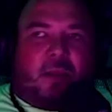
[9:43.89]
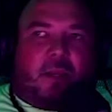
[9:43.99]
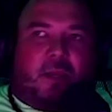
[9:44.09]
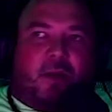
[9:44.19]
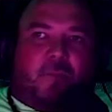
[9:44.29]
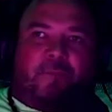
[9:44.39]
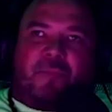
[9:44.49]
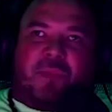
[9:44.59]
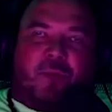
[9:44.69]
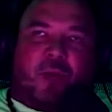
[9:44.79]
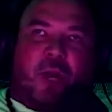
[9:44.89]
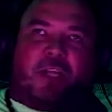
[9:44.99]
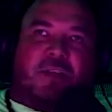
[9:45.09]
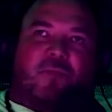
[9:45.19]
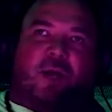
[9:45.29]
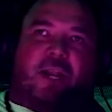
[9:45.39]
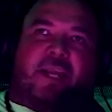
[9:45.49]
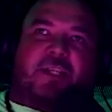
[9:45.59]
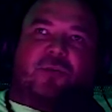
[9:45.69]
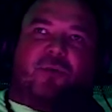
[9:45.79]
You know, regardless of what
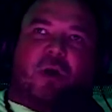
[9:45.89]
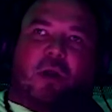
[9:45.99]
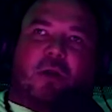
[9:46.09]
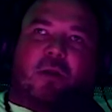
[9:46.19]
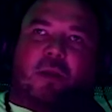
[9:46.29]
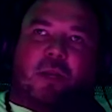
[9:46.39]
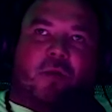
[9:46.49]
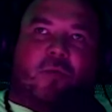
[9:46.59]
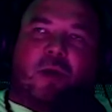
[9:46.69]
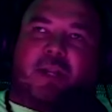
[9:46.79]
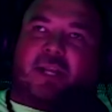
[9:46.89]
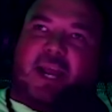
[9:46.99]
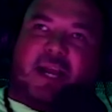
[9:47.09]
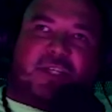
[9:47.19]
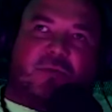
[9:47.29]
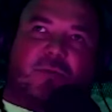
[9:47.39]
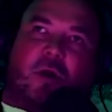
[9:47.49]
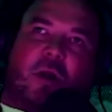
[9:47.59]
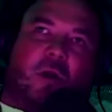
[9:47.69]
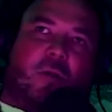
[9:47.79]
age you are, you know, what class you
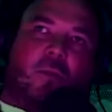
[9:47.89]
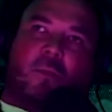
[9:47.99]
are,